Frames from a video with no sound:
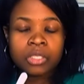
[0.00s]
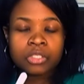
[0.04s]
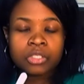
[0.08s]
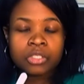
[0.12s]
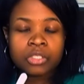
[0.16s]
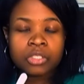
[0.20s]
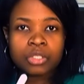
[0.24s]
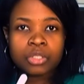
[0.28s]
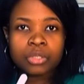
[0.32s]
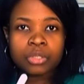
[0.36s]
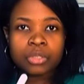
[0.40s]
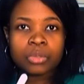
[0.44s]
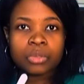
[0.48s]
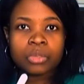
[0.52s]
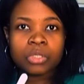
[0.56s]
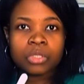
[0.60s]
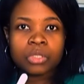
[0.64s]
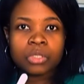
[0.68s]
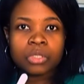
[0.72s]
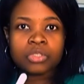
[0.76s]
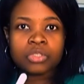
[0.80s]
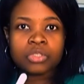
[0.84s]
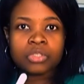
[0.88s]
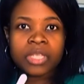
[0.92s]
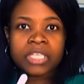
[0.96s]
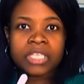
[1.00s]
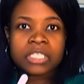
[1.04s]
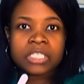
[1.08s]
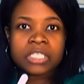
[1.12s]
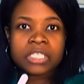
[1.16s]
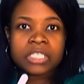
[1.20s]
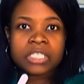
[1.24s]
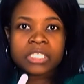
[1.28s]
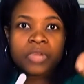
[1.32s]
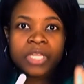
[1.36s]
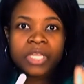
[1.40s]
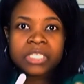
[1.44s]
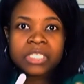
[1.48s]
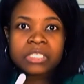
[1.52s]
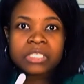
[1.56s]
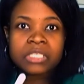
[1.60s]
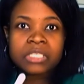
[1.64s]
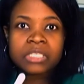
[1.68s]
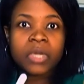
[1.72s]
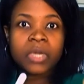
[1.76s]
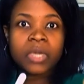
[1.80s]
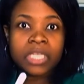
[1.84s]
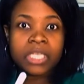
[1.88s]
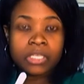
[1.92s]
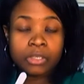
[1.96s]
to express
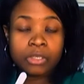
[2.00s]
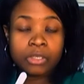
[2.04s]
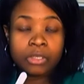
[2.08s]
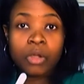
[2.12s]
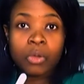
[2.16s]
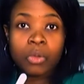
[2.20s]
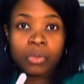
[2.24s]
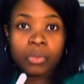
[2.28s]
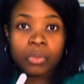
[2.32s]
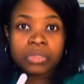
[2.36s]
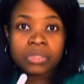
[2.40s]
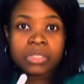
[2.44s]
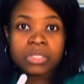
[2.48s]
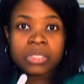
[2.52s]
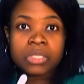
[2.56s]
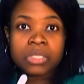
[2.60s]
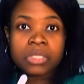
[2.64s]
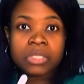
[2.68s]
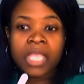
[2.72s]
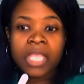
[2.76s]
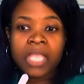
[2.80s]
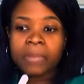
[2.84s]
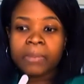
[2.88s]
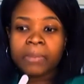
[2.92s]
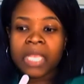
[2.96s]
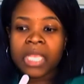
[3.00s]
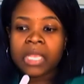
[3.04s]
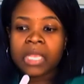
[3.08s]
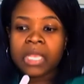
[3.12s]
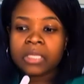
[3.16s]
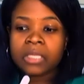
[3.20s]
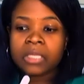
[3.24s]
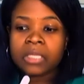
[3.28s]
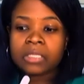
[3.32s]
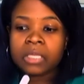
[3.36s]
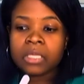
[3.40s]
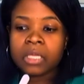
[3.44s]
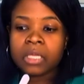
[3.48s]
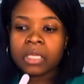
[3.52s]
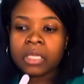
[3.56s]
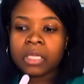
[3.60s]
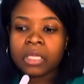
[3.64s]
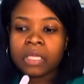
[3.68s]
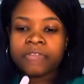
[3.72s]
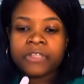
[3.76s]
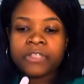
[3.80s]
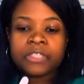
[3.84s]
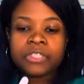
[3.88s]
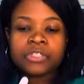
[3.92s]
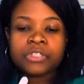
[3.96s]
what it knows. It may not
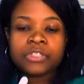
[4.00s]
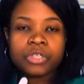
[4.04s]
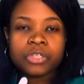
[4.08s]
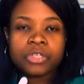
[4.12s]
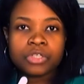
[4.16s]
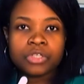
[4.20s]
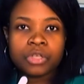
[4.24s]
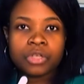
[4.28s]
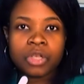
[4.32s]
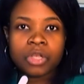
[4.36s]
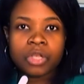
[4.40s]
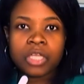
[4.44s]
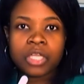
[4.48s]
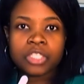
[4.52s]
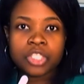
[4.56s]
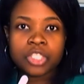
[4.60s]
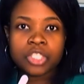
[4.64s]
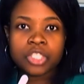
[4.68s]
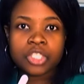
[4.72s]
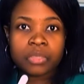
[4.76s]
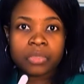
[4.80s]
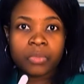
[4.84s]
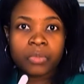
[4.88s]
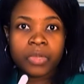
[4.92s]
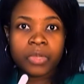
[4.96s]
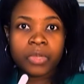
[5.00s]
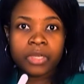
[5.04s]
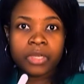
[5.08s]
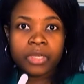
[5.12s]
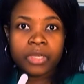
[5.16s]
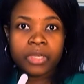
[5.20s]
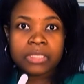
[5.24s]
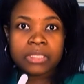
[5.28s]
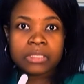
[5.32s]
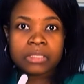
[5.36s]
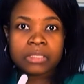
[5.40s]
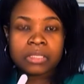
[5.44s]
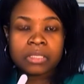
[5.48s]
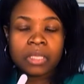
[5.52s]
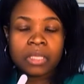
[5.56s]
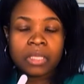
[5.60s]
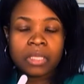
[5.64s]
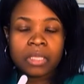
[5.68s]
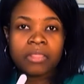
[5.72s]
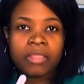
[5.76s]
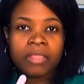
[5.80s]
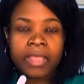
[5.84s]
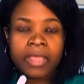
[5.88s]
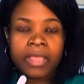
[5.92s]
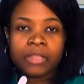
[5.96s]
filter into your conscious awareness
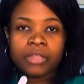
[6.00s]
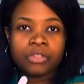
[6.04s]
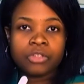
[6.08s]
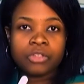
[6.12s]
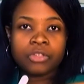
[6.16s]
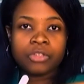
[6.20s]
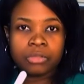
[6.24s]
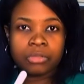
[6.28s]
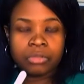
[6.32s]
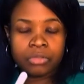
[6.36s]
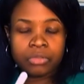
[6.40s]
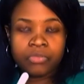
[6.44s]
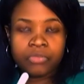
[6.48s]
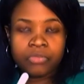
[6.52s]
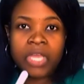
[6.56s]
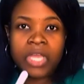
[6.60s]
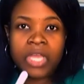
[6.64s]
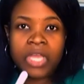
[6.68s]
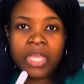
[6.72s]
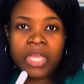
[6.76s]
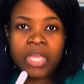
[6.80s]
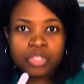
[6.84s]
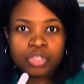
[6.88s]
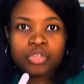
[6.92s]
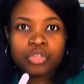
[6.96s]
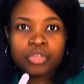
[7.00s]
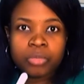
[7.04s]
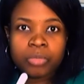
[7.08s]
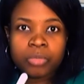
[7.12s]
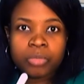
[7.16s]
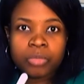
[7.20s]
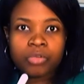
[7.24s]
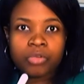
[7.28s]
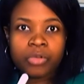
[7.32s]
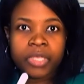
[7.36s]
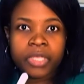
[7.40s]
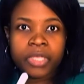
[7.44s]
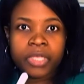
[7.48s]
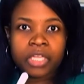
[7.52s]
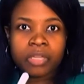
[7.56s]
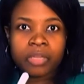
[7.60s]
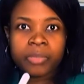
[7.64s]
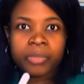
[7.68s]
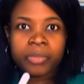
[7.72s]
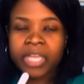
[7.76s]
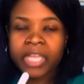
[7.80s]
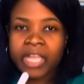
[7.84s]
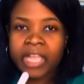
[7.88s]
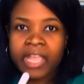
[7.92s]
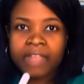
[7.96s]
that you've got a tumor growing there,
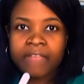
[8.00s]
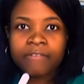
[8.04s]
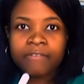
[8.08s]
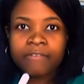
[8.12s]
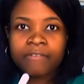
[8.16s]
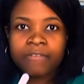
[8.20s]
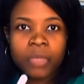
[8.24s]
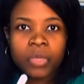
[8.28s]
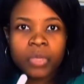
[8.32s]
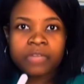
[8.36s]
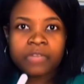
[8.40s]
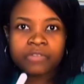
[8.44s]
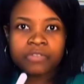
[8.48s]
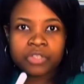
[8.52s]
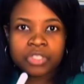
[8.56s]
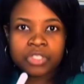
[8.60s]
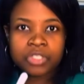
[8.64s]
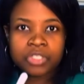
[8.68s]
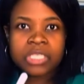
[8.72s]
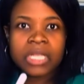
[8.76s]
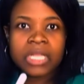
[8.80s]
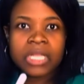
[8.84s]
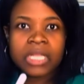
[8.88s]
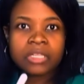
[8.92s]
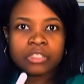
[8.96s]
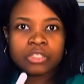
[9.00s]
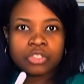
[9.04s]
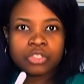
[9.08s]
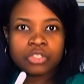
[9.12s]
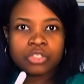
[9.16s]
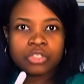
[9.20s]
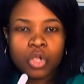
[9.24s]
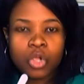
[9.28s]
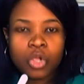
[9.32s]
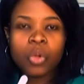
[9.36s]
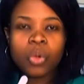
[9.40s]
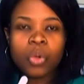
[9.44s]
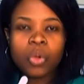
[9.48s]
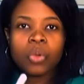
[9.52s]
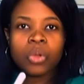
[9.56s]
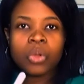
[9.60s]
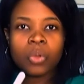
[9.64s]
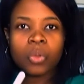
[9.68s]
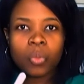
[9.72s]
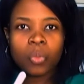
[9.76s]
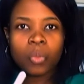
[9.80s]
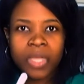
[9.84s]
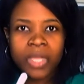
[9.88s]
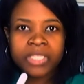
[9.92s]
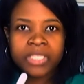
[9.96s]
but every one of your cells know
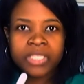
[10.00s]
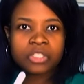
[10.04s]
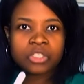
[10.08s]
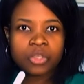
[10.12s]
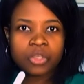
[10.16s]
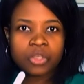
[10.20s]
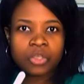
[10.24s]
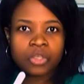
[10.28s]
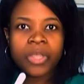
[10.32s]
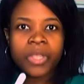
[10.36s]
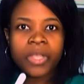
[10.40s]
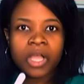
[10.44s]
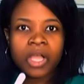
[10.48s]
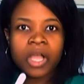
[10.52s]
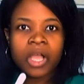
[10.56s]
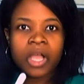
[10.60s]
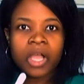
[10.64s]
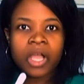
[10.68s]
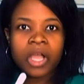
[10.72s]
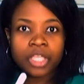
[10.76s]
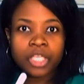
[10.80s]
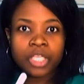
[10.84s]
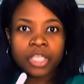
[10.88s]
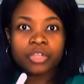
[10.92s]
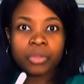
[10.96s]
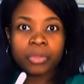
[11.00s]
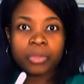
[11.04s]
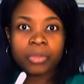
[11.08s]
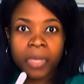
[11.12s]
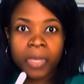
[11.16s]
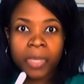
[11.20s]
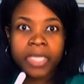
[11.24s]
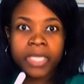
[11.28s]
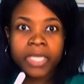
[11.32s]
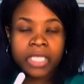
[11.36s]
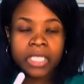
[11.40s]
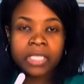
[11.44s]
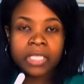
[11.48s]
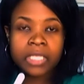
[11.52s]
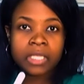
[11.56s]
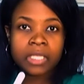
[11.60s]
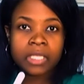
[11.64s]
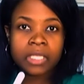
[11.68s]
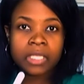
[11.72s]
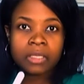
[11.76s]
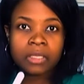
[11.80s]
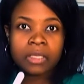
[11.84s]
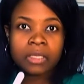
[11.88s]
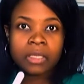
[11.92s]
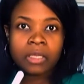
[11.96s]
what's going on in your body.
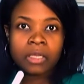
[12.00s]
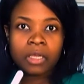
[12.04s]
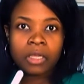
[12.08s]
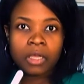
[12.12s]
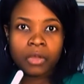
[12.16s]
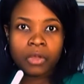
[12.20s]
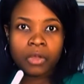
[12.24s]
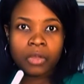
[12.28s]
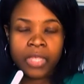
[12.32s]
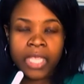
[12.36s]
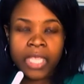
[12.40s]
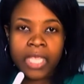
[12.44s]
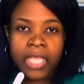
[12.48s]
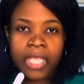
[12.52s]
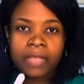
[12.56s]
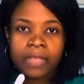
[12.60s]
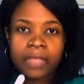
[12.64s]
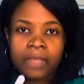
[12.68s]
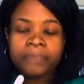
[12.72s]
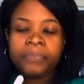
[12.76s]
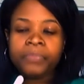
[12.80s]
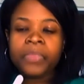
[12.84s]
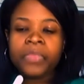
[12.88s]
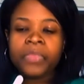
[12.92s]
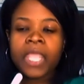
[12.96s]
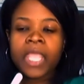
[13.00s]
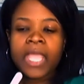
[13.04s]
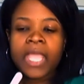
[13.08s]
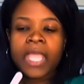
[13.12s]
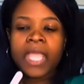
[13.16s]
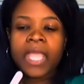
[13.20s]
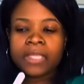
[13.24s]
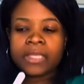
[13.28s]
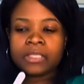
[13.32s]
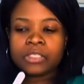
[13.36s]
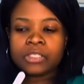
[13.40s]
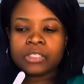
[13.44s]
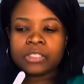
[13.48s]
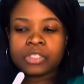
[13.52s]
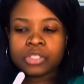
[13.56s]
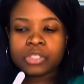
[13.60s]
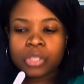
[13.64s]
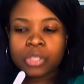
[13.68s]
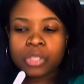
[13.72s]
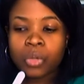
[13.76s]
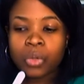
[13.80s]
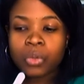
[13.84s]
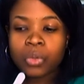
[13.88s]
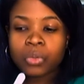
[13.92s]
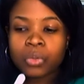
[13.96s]
Okay? And
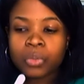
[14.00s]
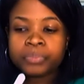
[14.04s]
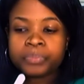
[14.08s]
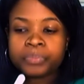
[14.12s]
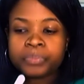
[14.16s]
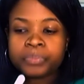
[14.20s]
so